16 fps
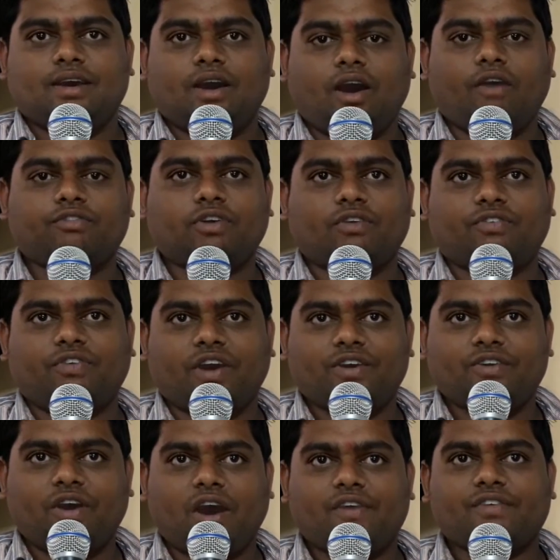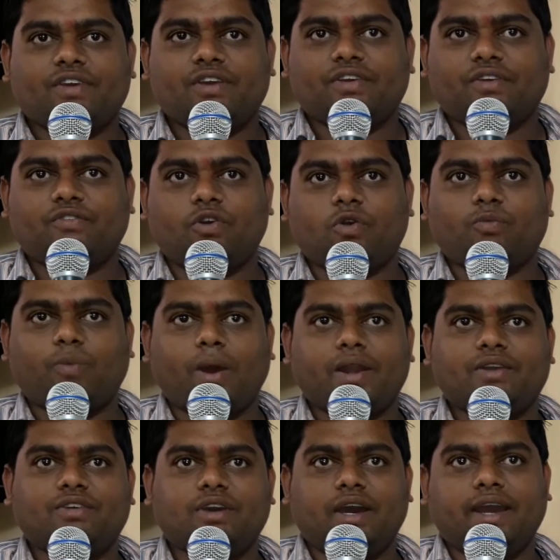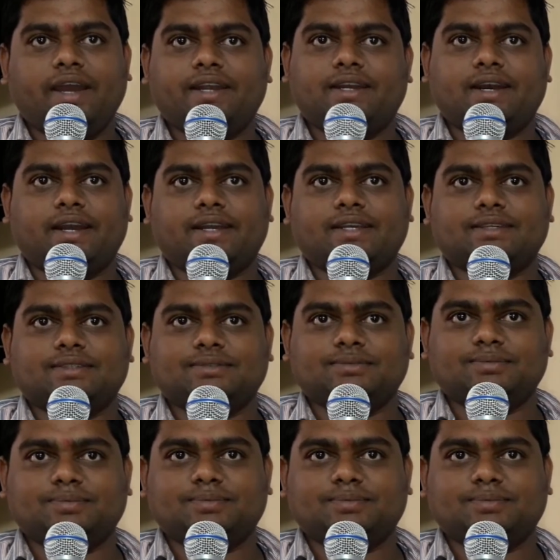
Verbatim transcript: After five, I'm giving four point eight rating.